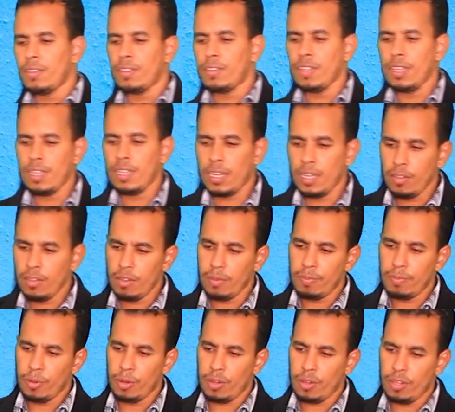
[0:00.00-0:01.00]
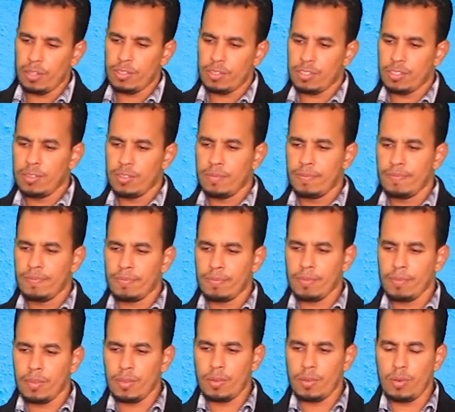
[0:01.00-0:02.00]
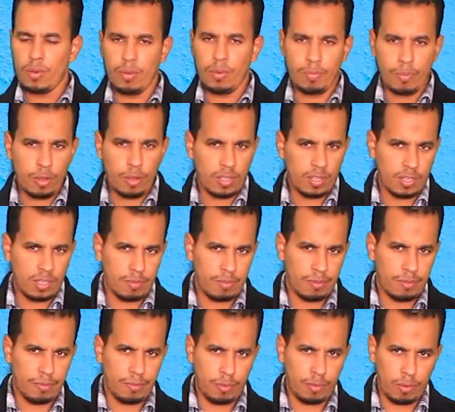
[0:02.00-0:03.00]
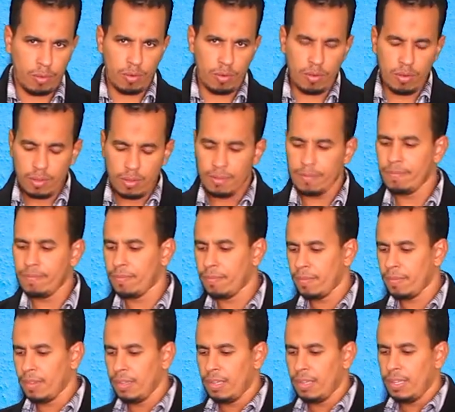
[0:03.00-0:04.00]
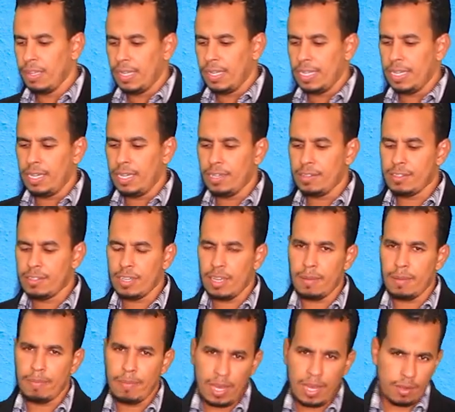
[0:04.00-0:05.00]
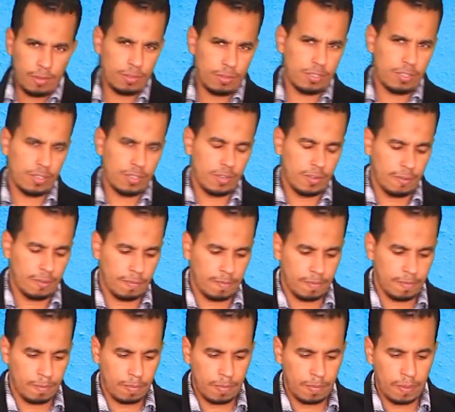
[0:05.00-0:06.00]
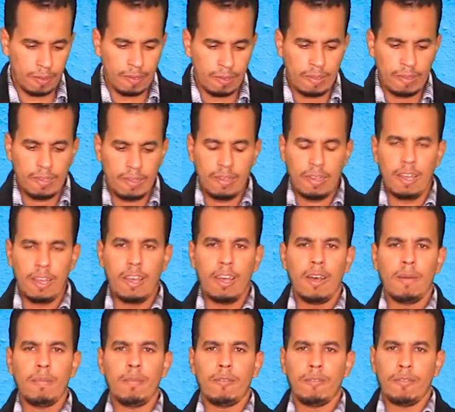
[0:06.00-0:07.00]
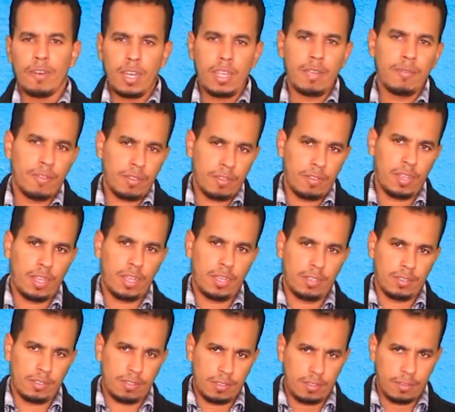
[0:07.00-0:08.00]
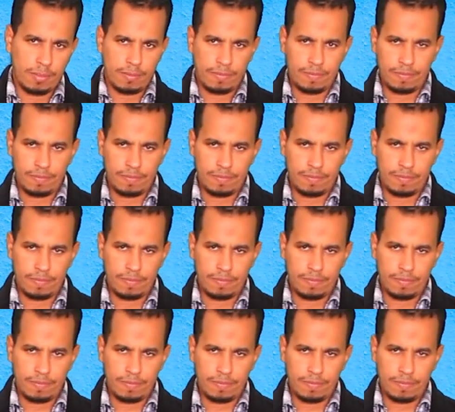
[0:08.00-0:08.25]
The other point, or point number 4, is about 5 things.